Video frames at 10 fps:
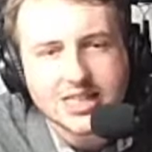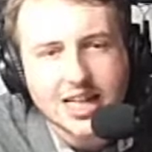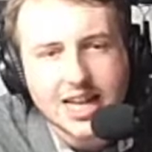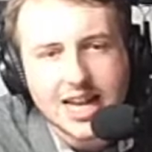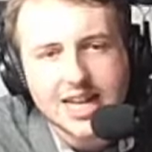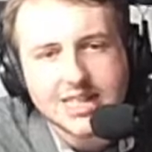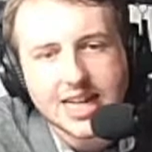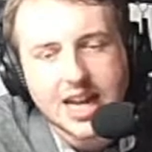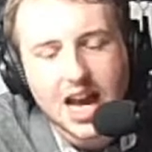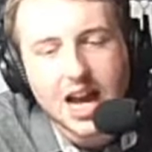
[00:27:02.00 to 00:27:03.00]
the lead
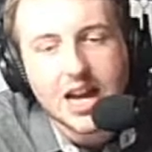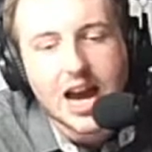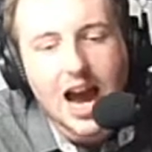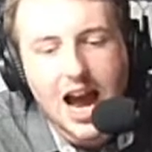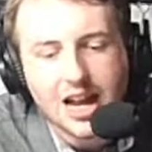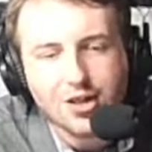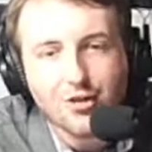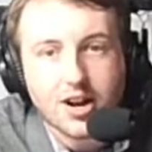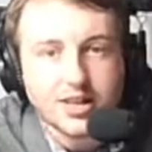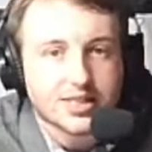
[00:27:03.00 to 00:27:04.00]
here at
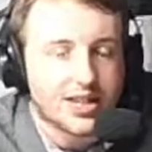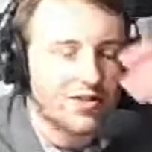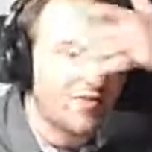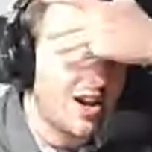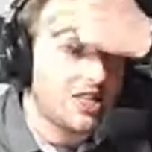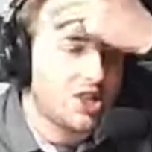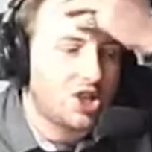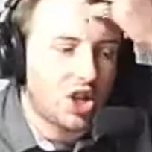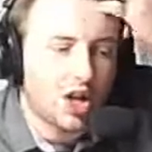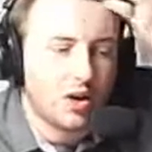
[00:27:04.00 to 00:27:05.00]
Thurxton Race
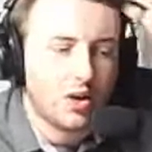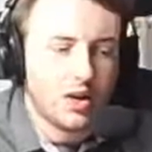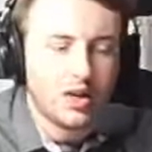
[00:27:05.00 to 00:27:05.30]
2.